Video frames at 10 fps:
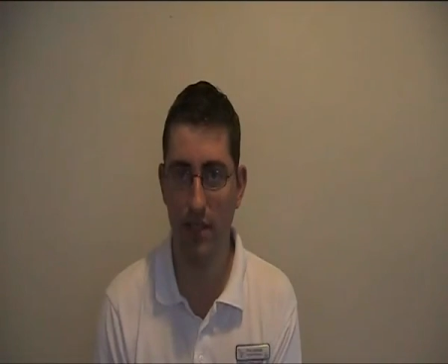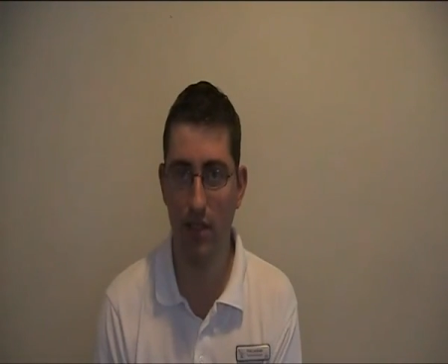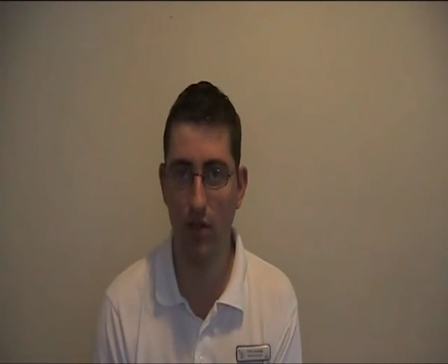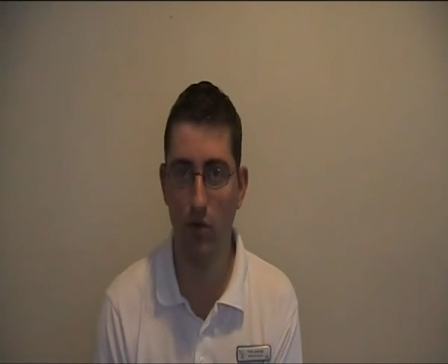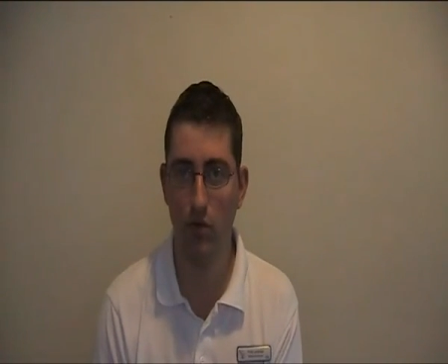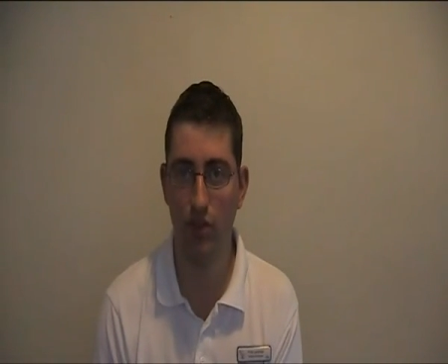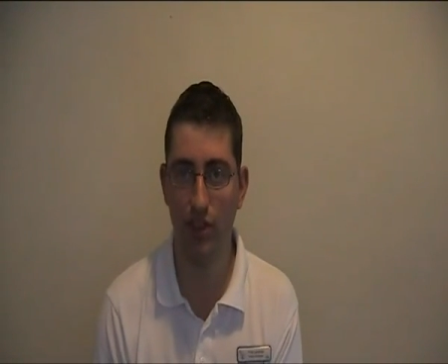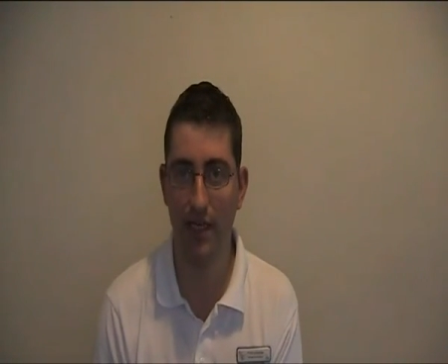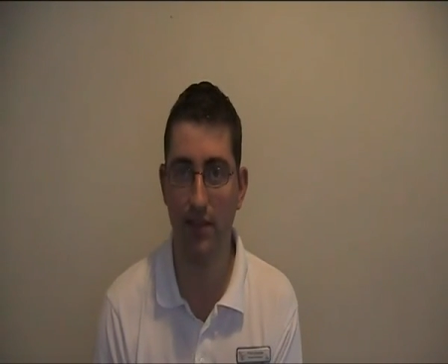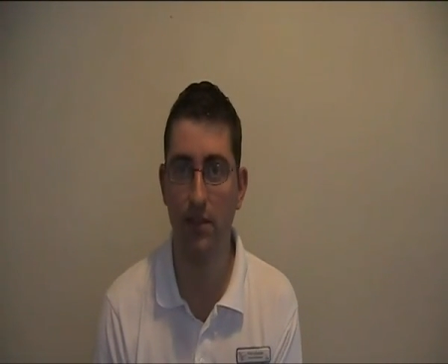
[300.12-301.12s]
using your
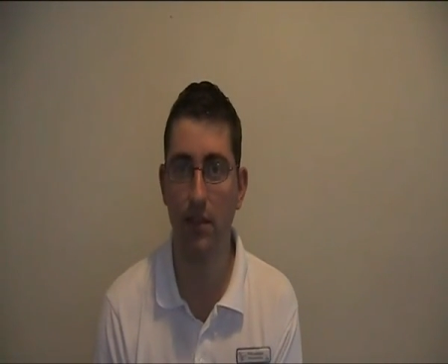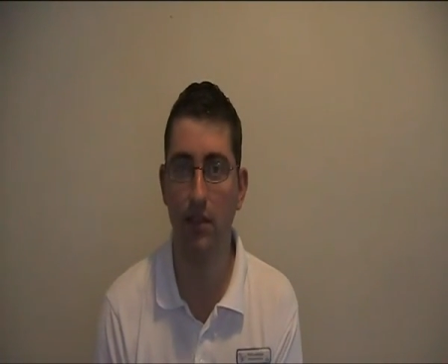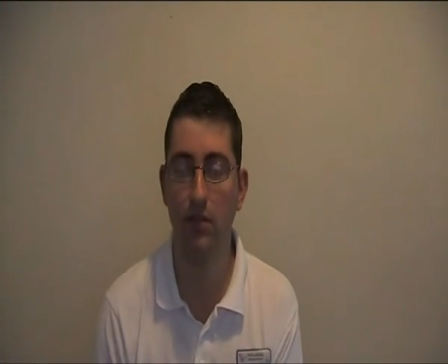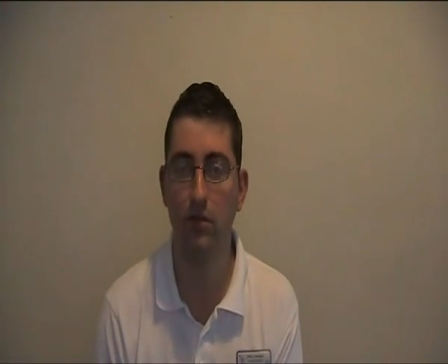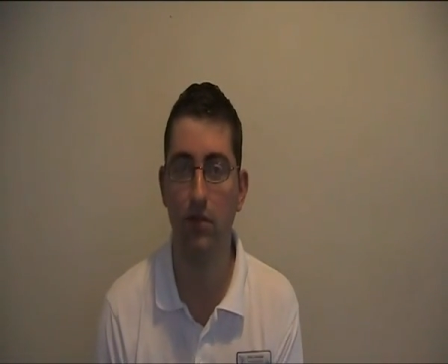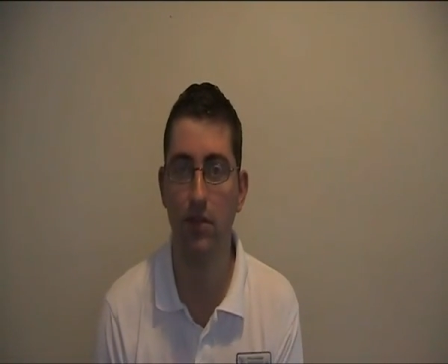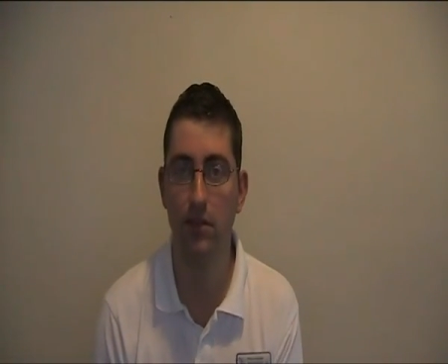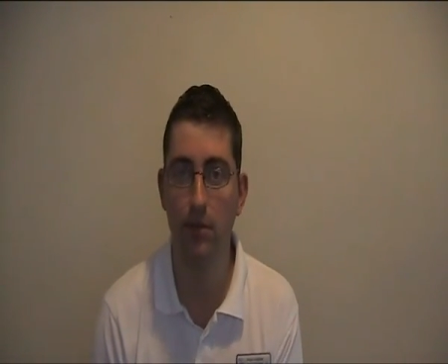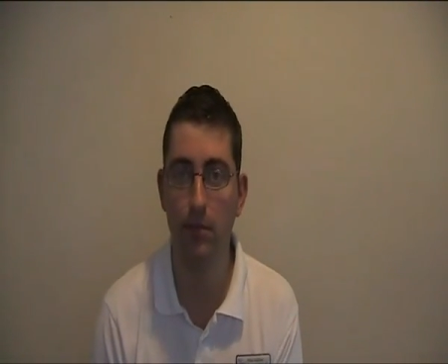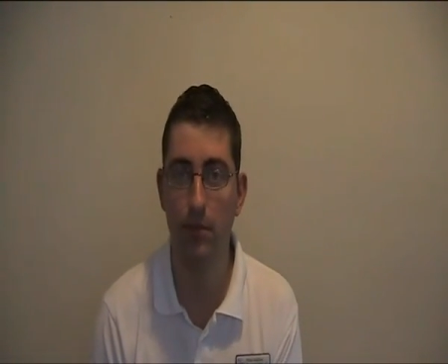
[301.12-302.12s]
chest and your
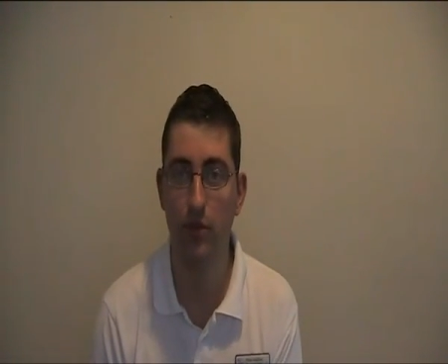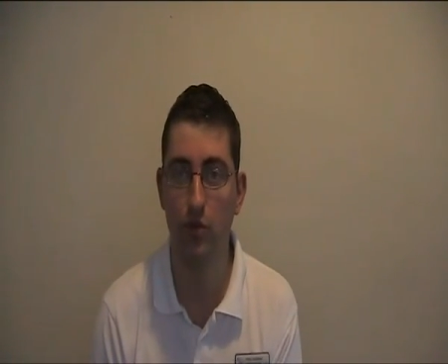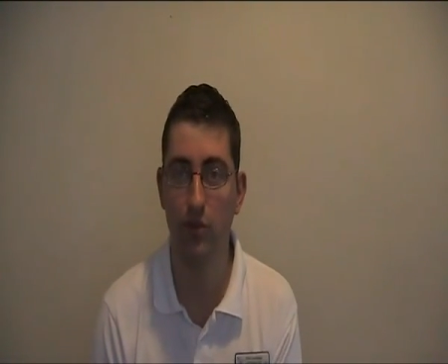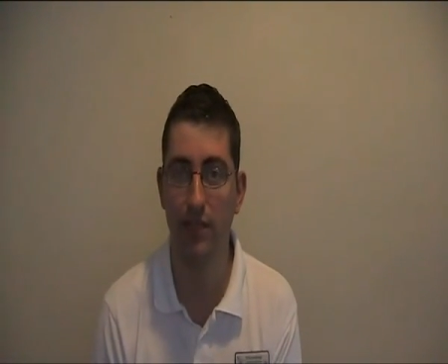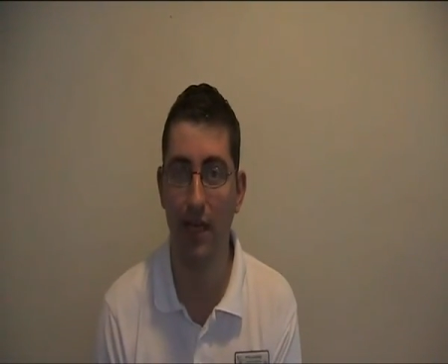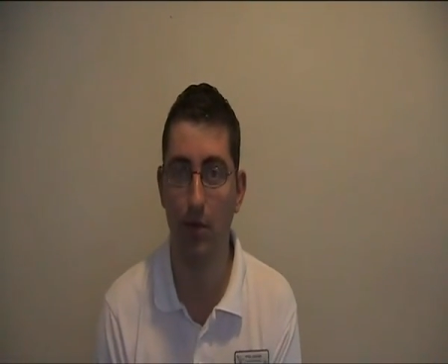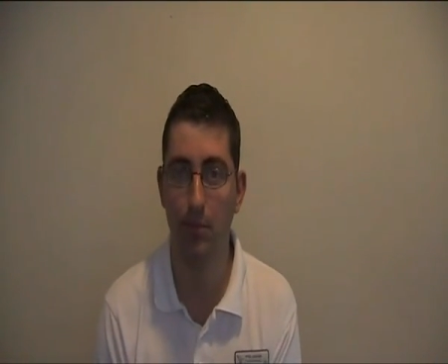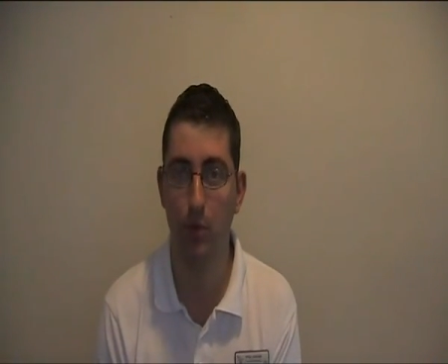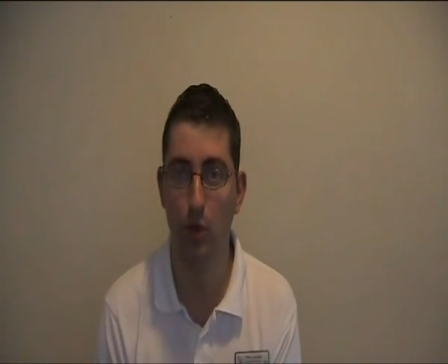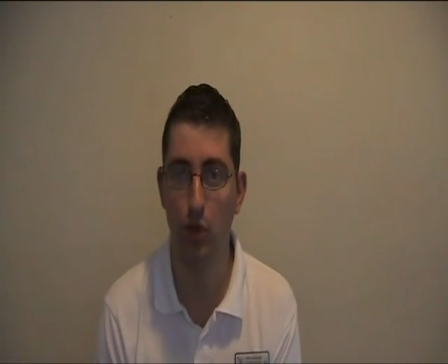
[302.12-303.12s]
stomach muscles to
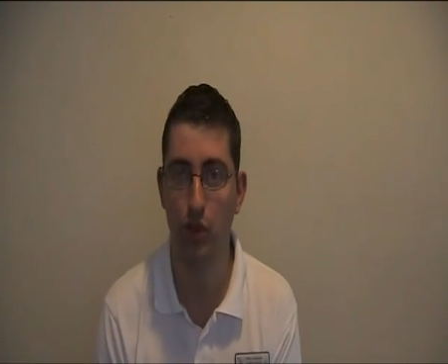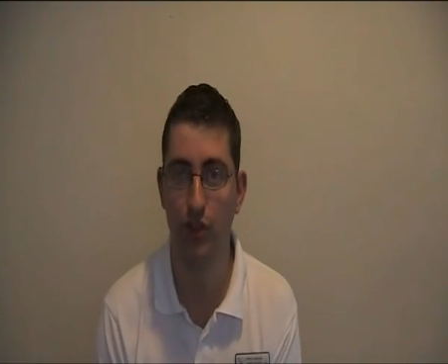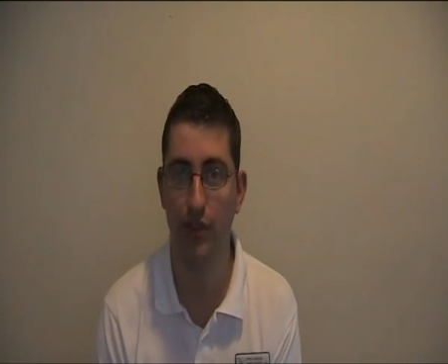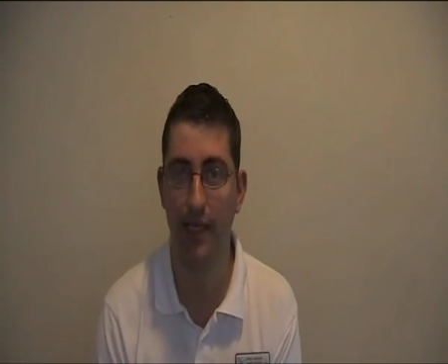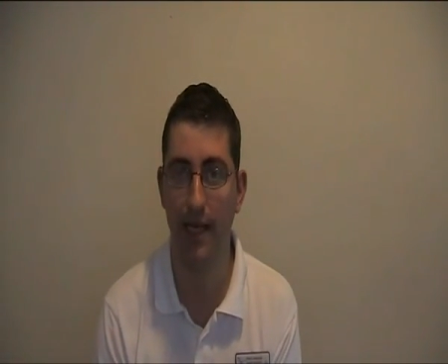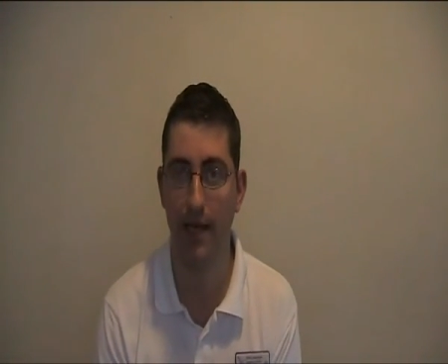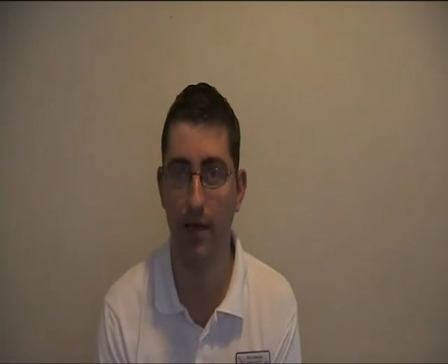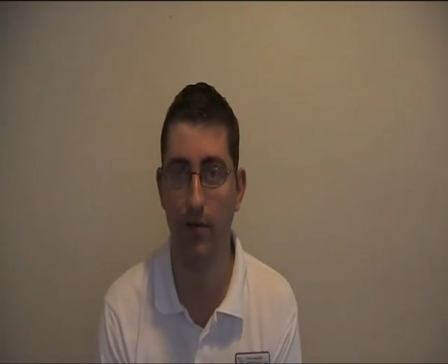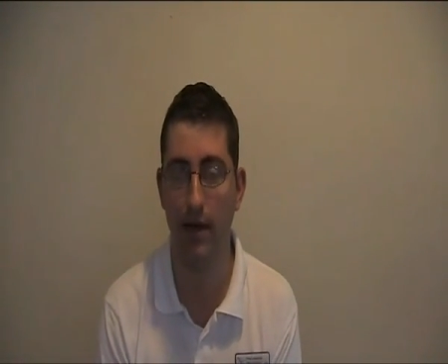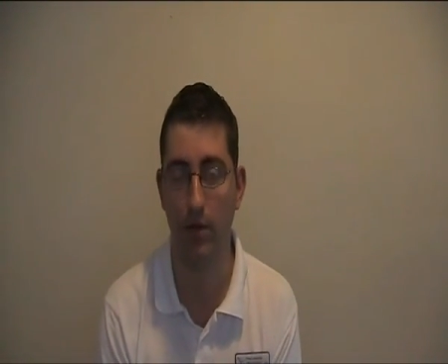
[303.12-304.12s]
help push the
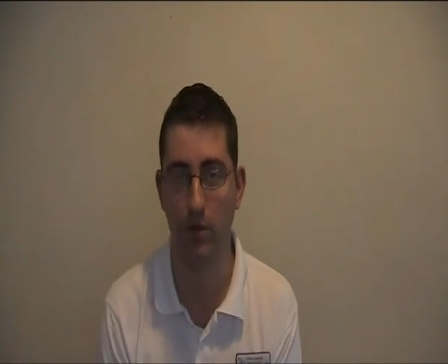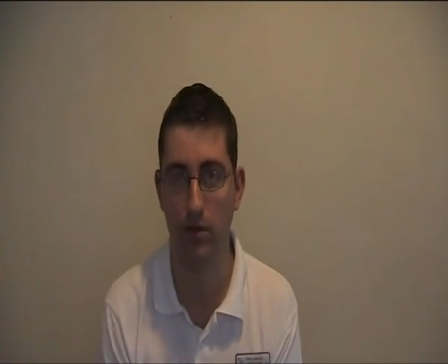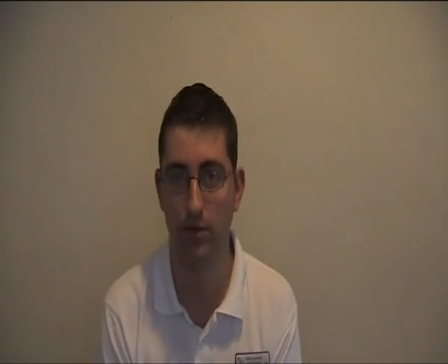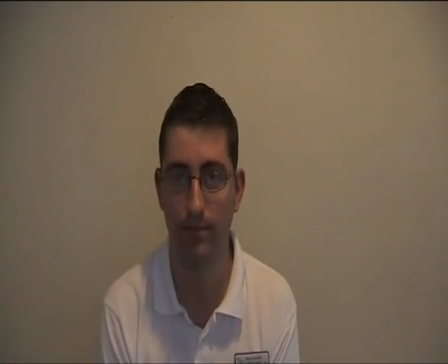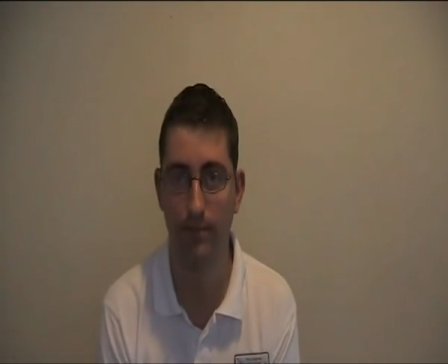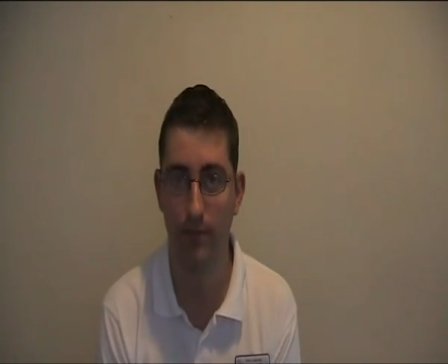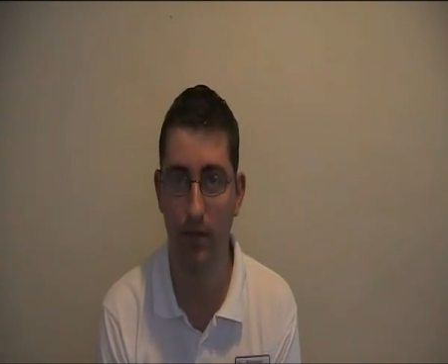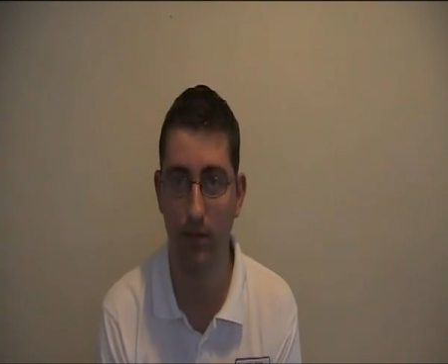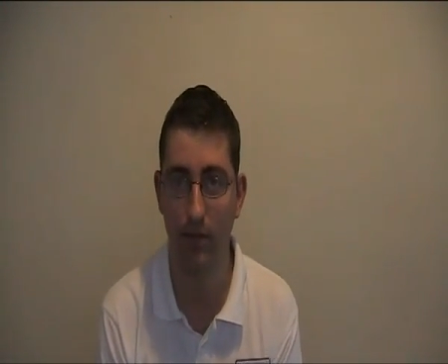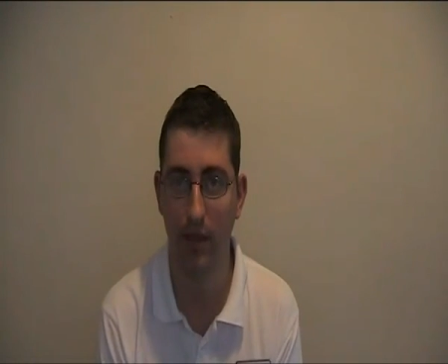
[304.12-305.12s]
air out.
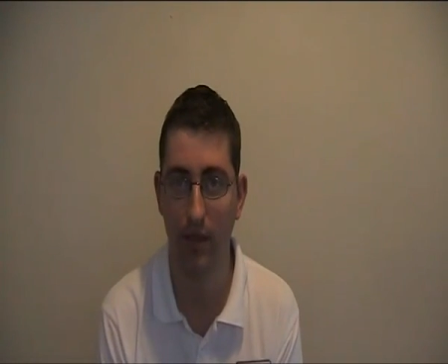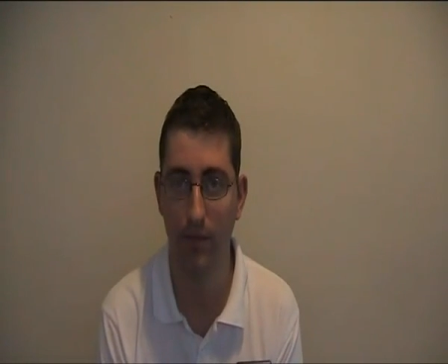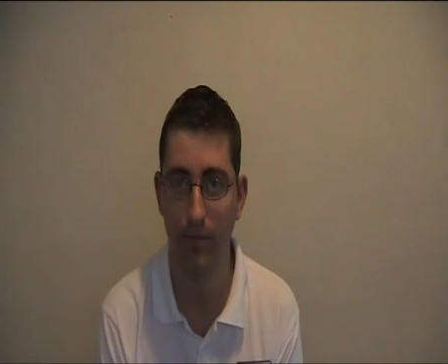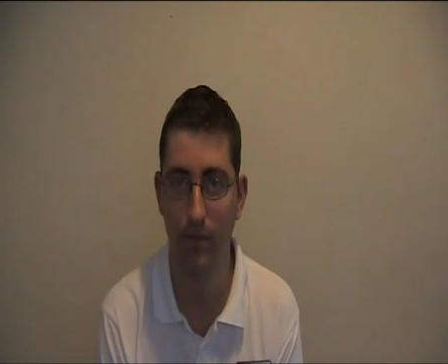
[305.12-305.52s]
Okay?